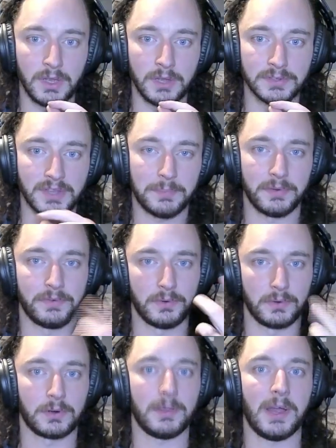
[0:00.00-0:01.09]
type of
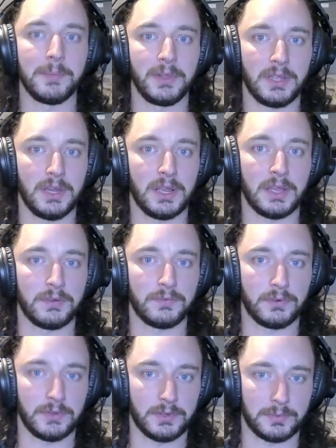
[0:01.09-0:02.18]
form I'm looking at
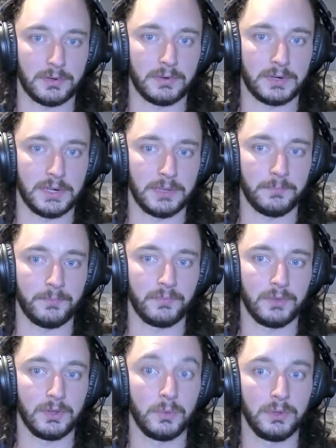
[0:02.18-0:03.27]
for this program
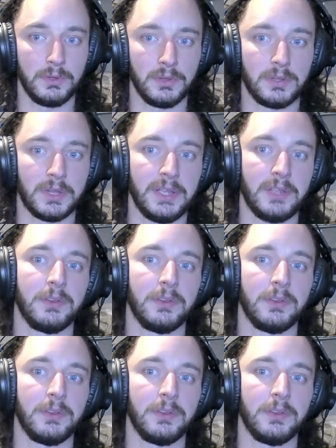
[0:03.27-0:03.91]
would look like.